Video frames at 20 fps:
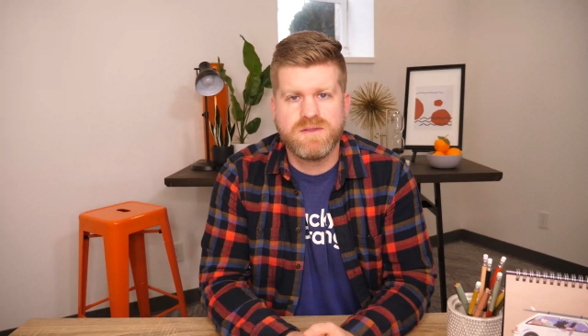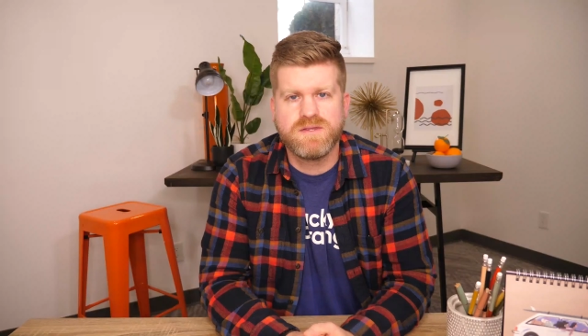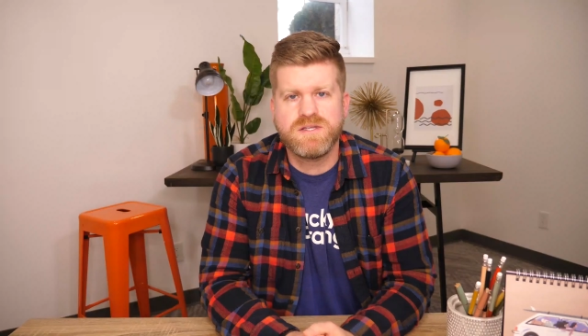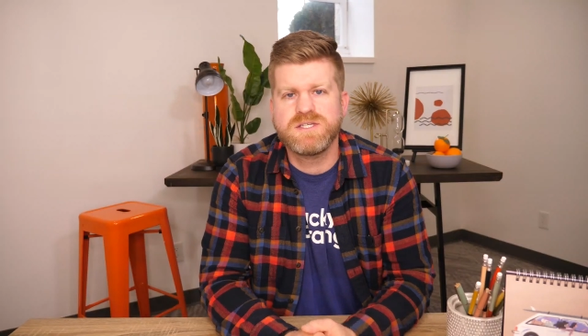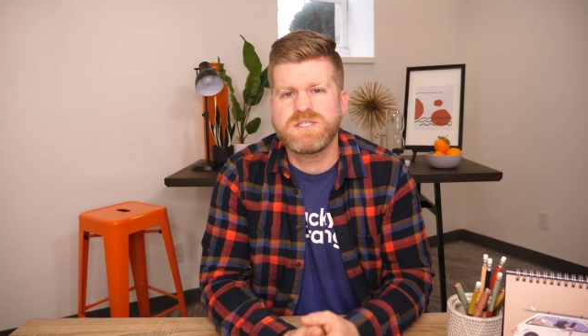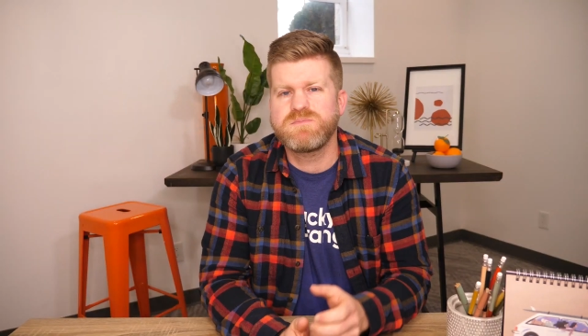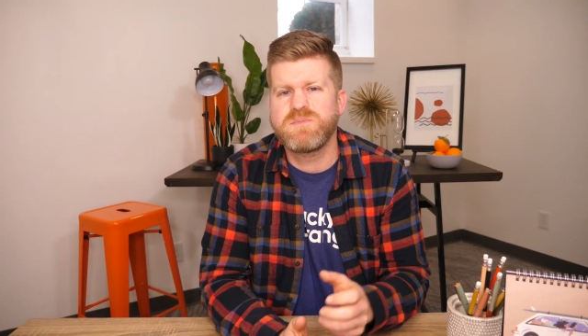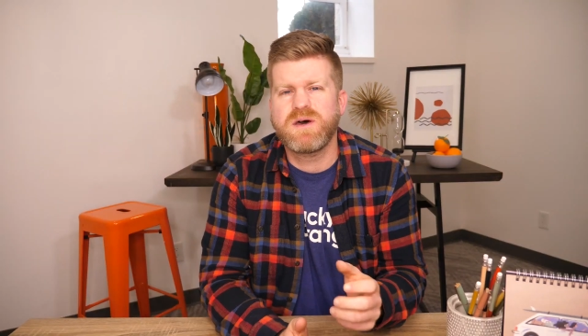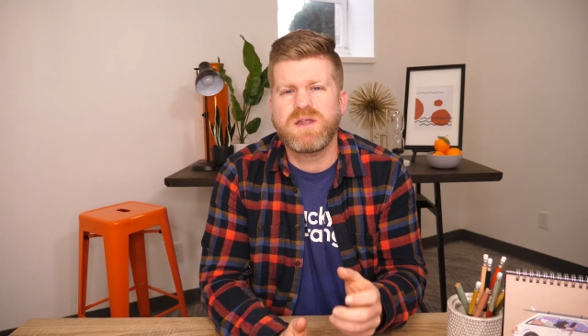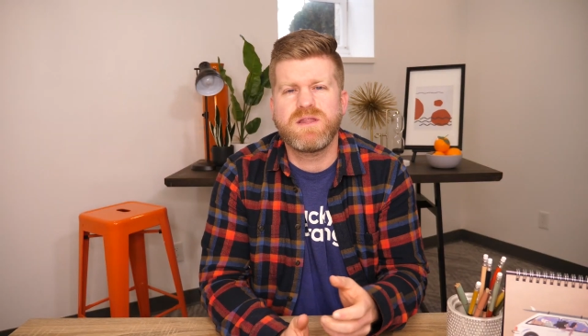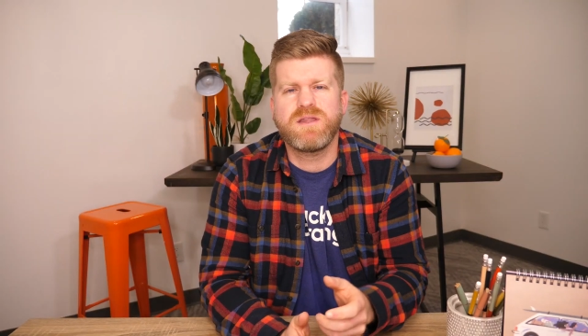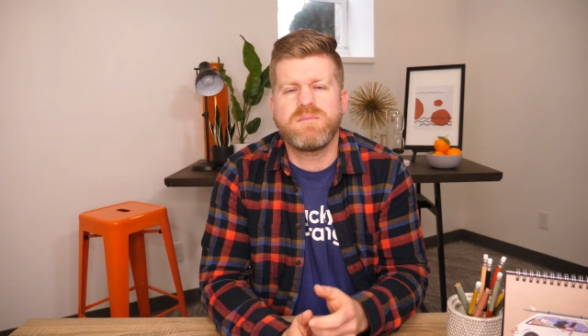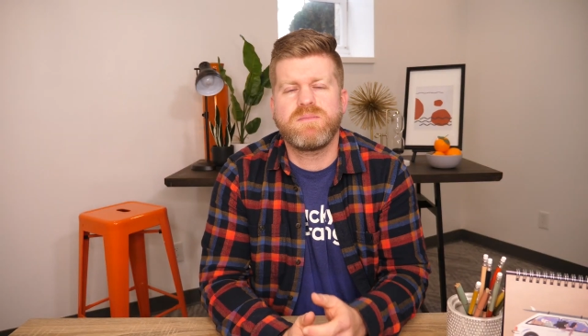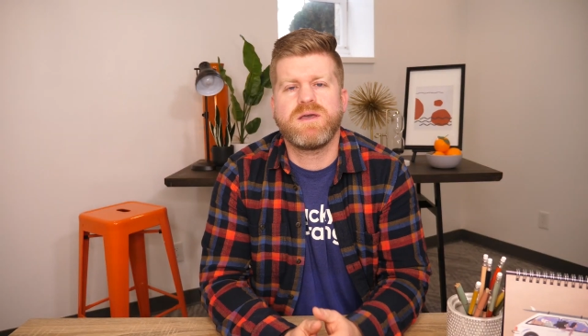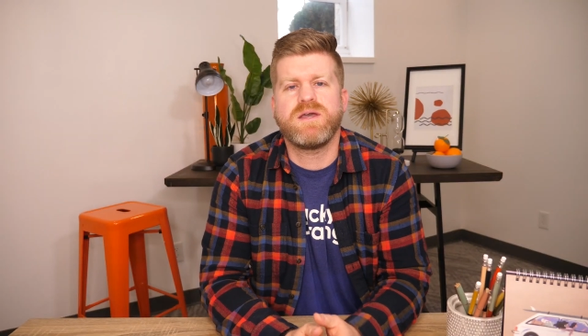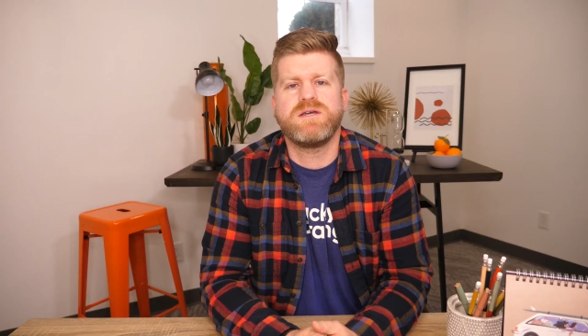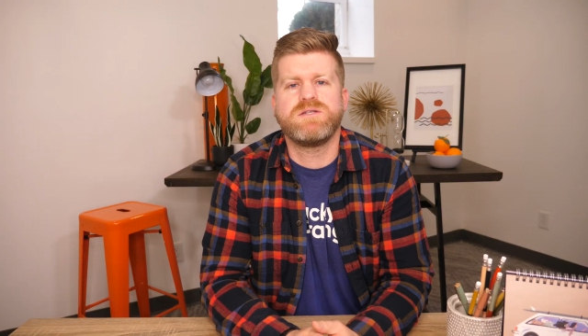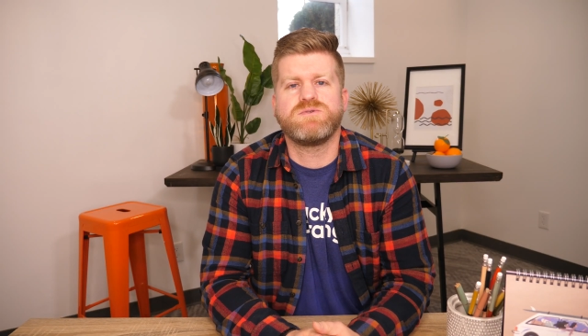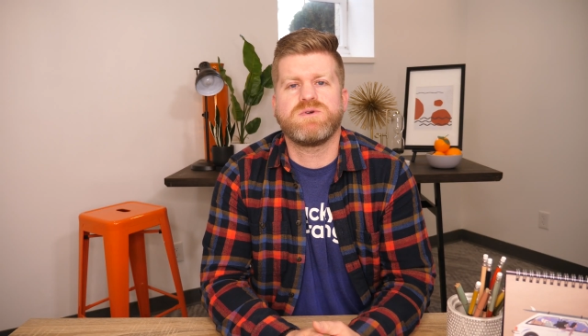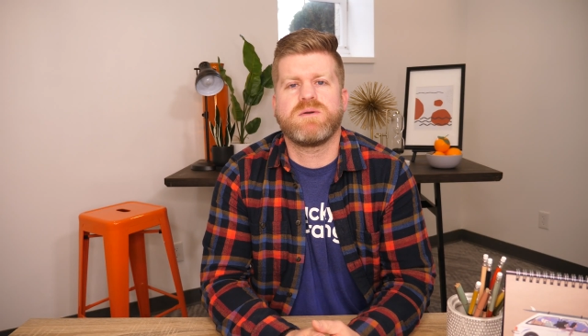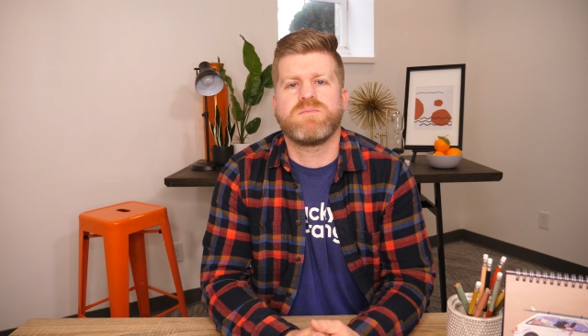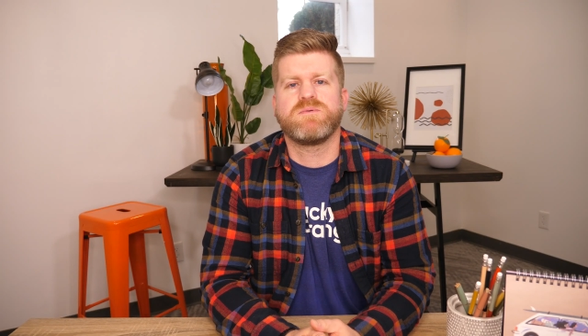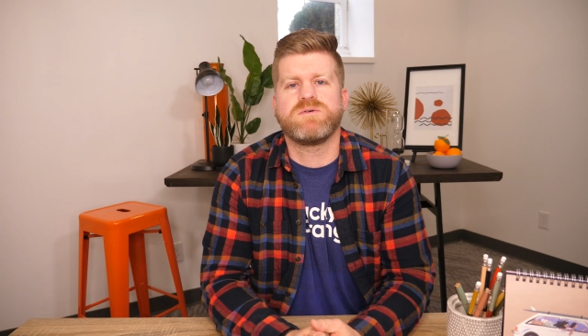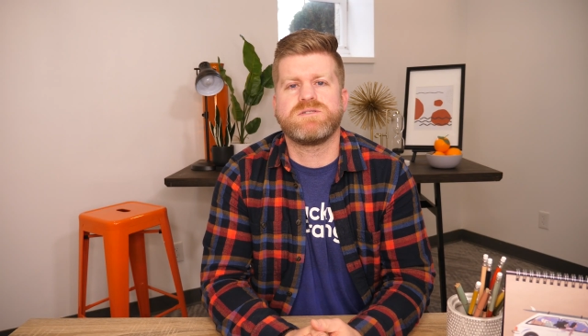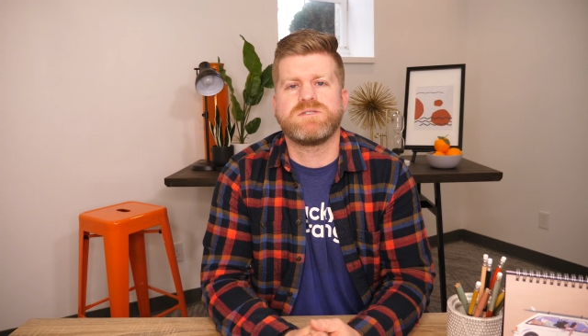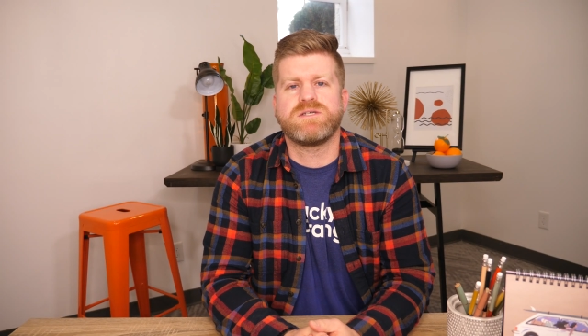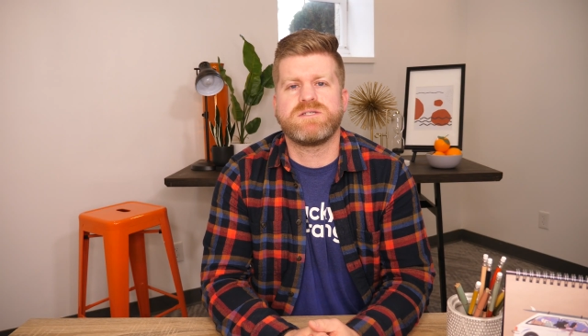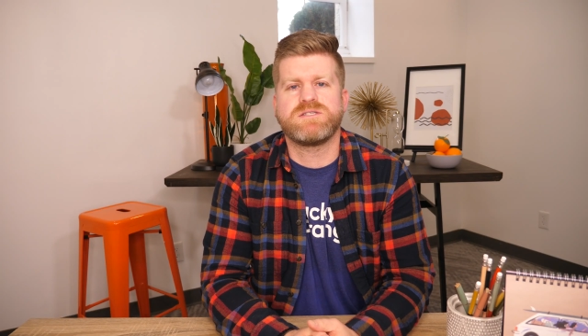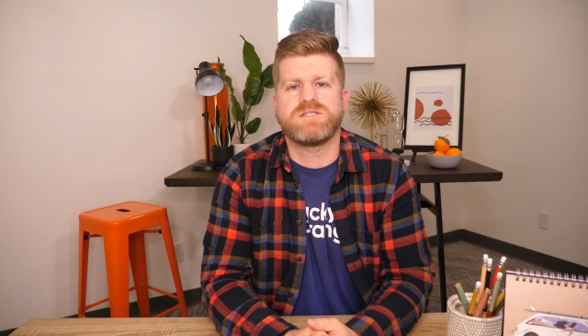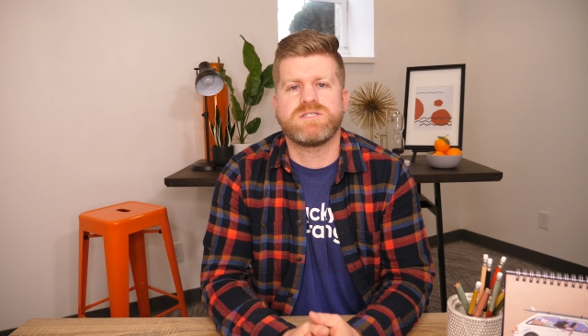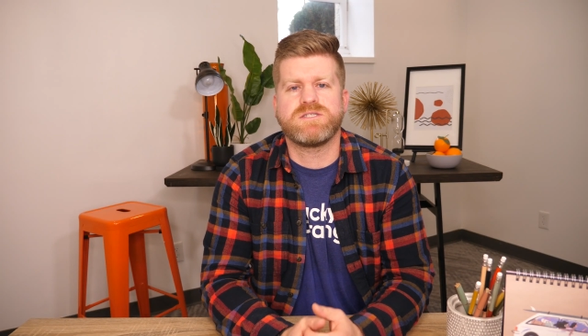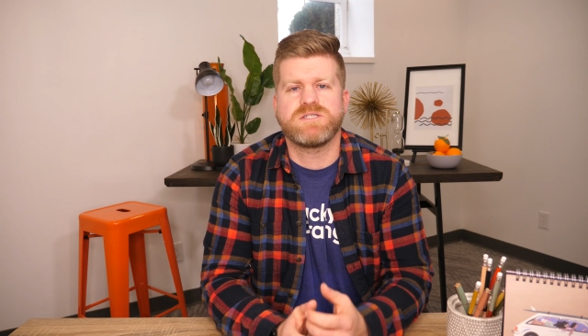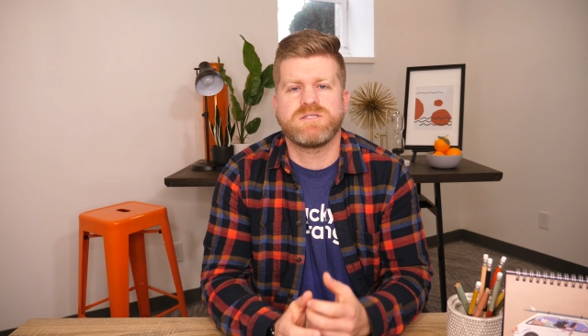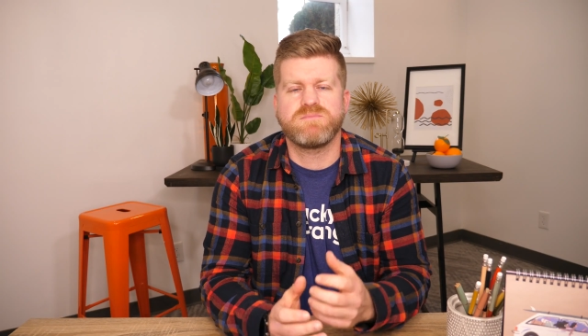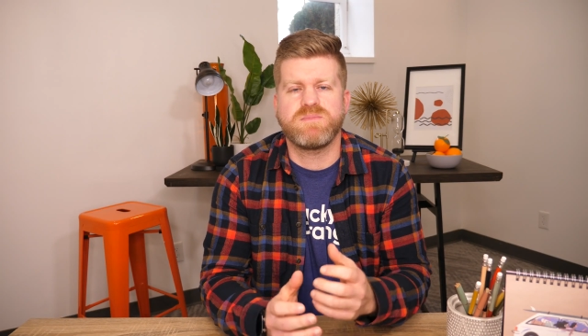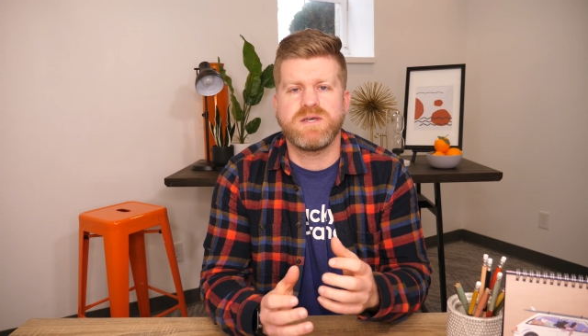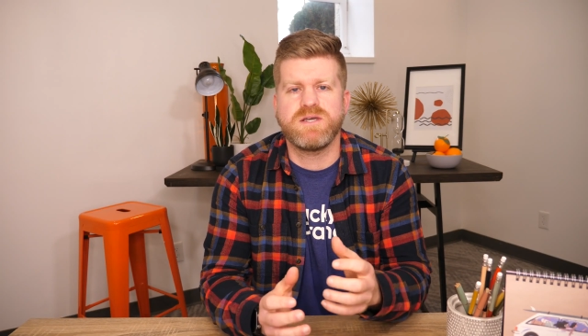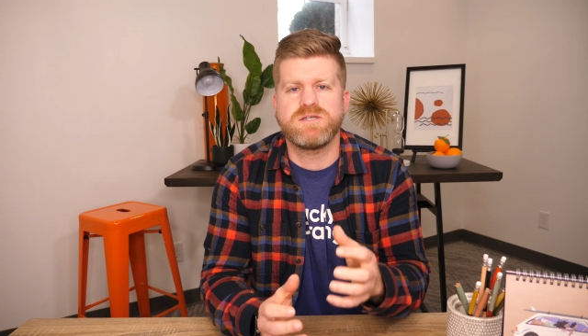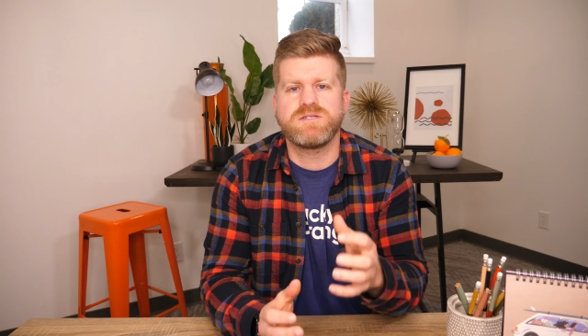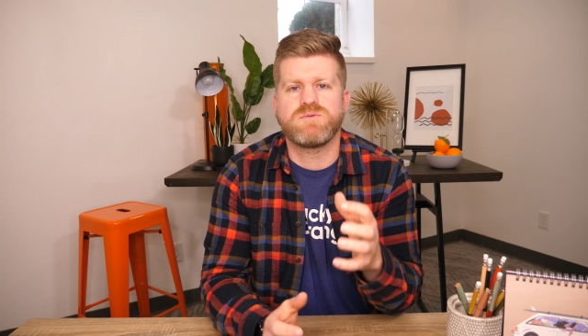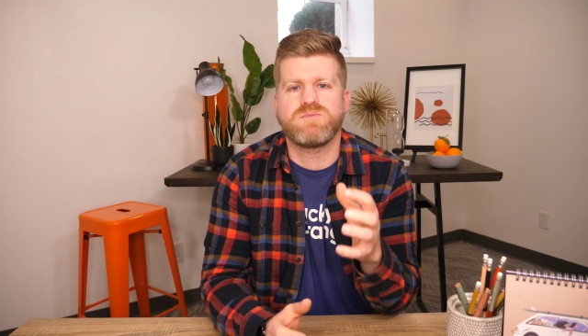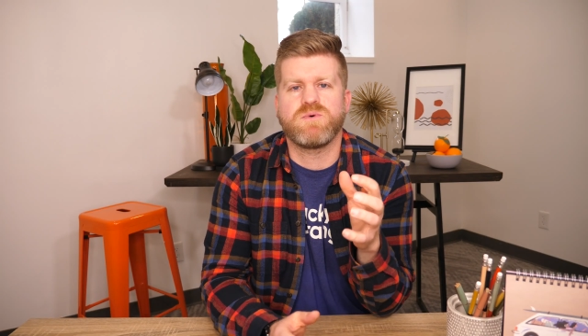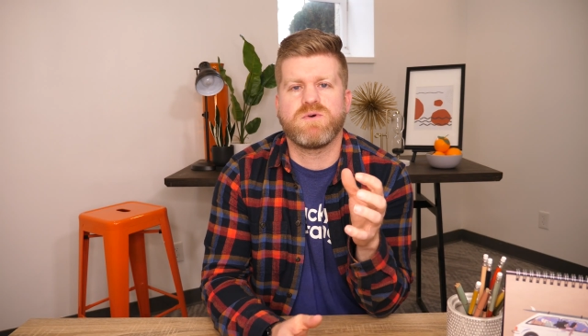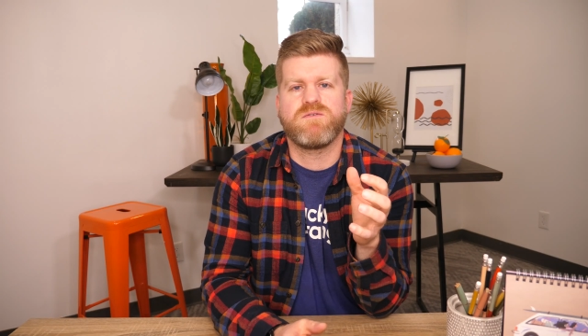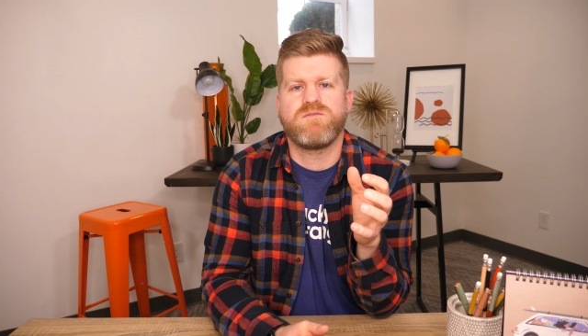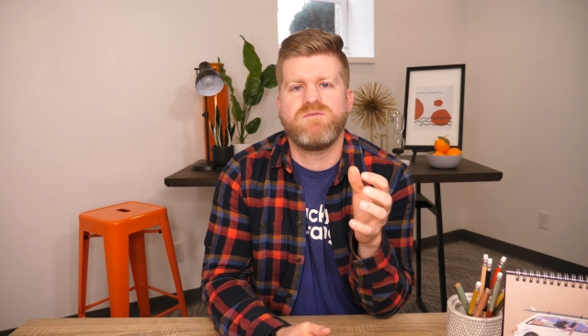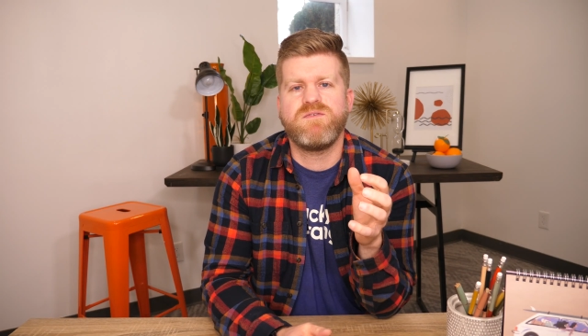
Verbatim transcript: This spot on the page represents the space where